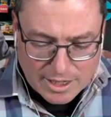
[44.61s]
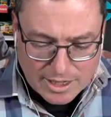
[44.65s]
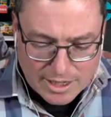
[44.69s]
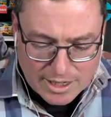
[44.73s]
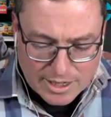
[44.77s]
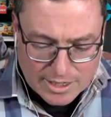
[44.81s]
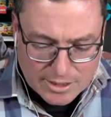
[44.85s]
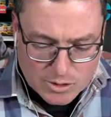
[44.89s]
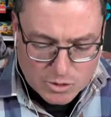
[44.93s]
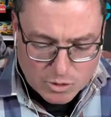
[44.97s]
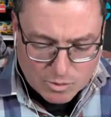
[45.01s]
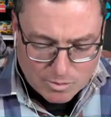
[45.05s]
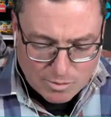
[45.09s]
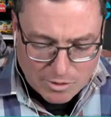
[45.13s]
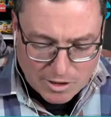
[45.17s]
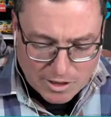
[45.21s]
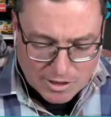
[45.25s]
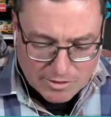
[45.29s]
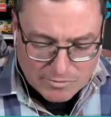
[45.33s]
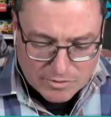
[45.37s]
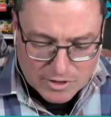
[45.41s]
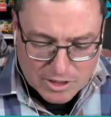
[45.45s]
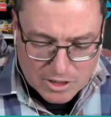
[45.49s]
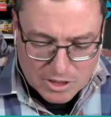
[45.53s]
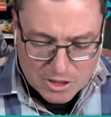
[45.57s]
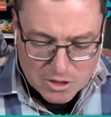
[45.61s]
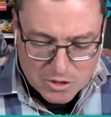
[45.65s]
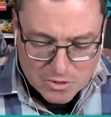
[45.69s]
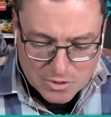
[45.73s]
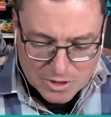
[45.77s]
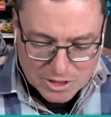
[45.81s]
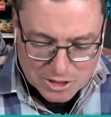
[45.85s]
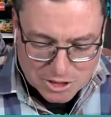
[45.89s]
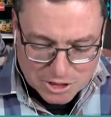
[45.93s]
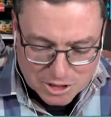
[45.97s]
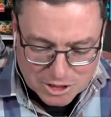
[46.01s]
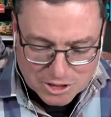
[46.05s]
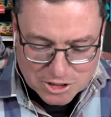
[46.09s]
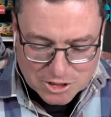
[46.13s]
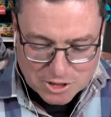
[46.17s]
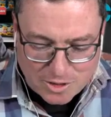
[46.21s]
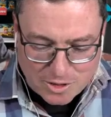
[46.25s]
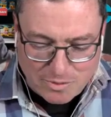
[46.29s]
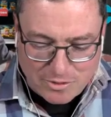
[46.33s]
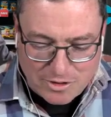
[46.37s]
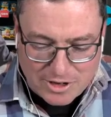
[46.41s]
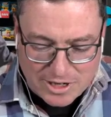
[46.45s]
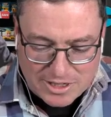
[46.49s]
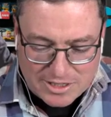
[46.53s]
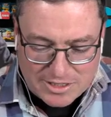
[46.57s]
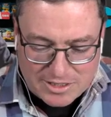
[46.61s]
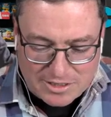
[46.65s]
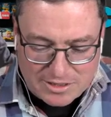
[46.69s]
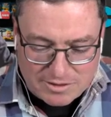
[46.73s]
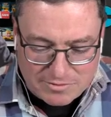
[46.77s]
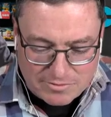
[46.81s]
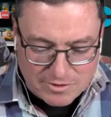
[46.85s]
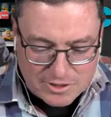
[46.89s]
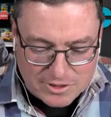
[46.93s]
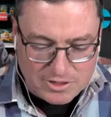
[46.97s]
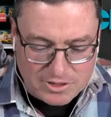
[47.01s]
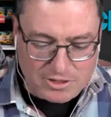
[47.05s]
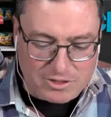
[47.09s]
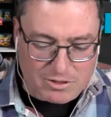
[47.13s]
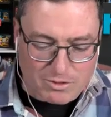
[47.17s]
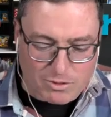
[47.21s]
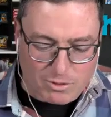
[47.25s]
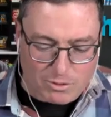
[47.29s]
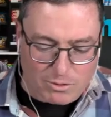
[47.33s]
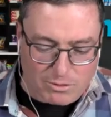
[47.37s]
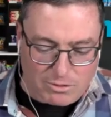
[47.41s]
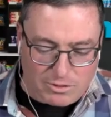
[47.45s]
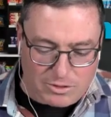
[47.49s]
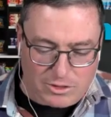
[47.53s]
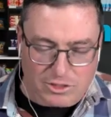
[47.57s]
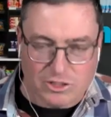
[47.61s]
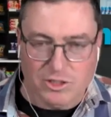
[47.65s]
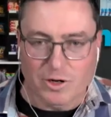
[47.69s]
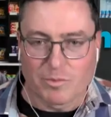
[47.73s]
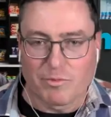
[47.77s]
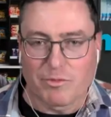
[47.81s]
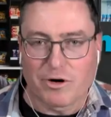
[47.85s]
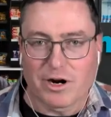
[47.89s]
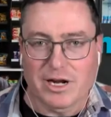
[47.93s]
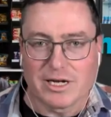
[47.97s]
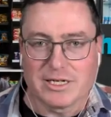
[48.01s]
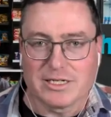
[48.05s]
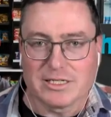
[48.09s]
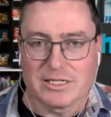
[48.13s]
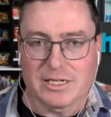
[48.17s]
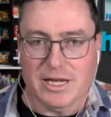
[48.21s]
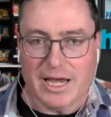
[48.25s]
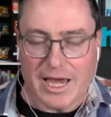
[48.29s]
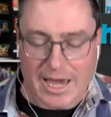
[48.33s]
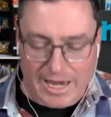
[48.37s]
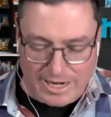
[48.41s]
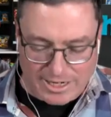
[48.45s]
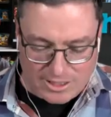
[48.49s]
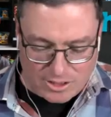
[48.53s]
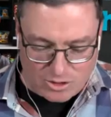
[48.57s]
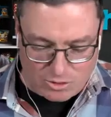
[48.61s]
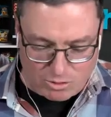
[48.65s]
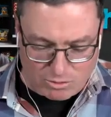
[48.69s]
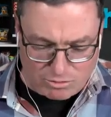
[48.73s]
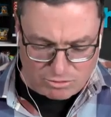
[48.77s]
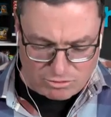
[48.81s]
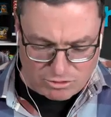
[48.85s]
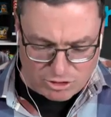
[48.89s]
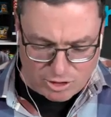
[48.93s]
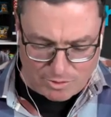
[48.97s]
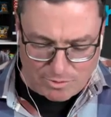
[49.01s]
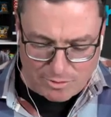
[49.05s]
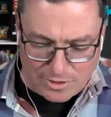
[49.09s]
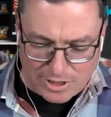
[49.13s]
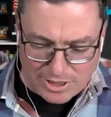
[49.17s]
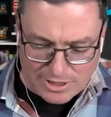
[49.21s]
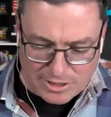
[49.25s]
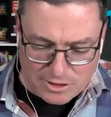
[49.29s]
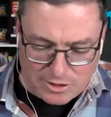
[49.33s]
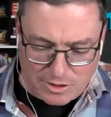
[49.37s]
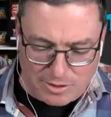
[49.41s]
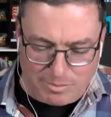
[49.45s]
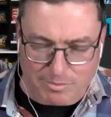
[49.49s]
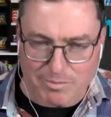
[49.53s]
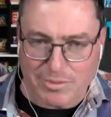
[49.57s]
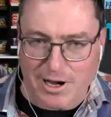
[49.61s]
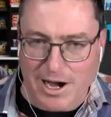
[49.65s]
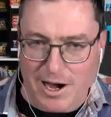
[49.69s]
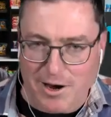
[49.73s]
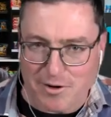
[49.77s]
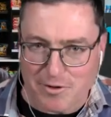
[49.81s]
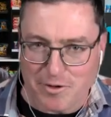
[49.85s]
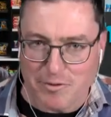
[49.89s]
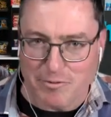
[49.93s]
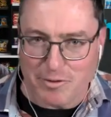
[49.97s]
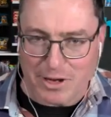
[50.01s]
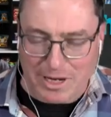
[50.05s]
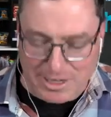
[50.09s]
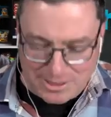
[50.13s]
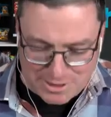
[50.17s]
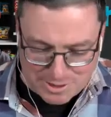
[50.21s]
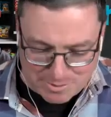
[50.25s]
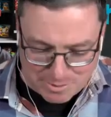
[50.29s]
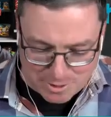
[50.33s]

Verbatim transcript: And it's all part of a newish Shoprite division called Shoprite X, or Shoprite to the power of X.